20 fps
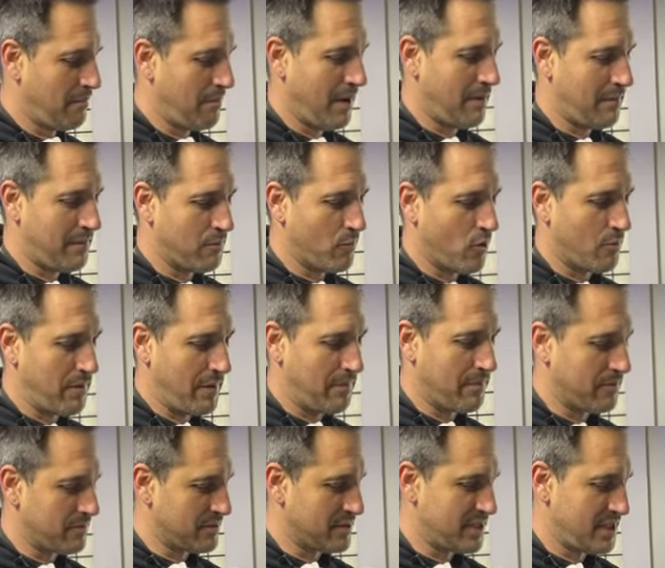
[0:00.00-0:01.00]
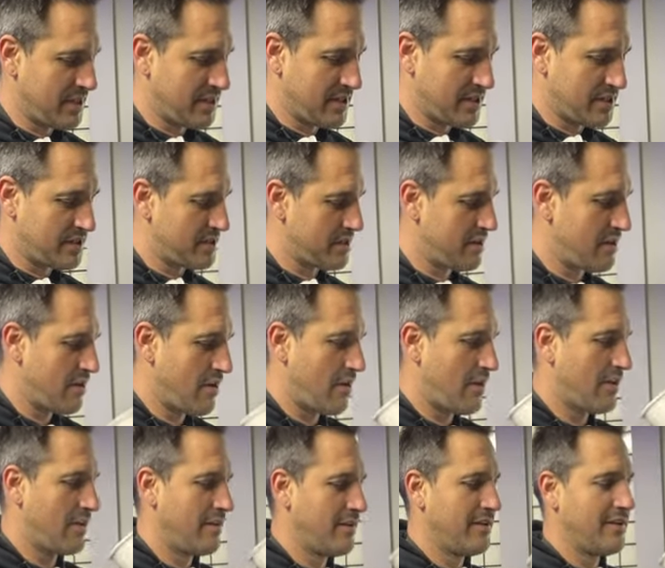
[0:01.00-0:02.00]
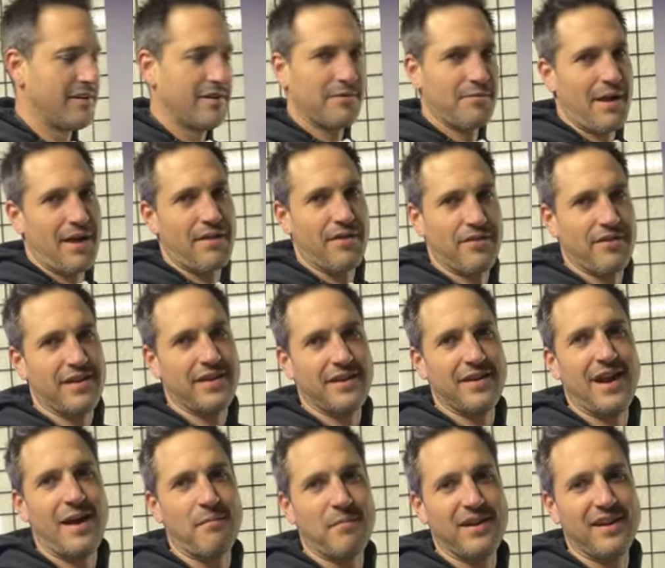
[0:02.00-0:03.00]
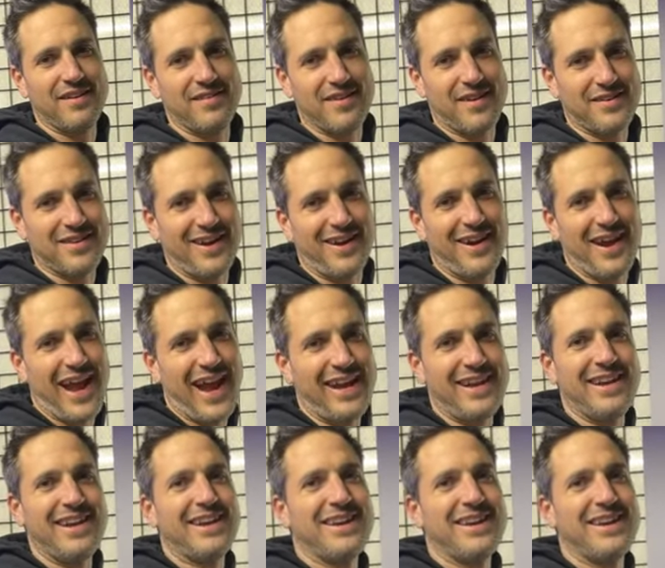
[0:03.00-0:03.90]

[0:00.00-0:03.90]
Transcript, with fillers: maybe more people will see this rather than how many is on there? 80?